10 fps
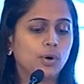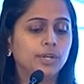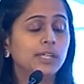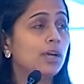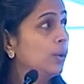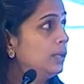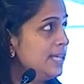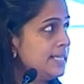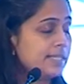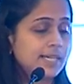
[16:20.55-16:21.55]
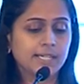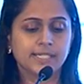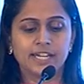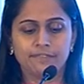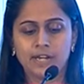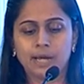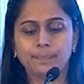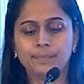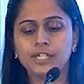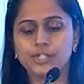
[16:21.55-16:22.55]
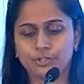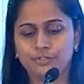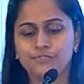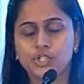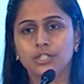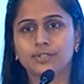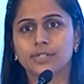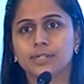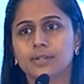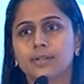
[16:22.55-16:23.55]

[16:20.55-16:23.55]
on the holistic development of children.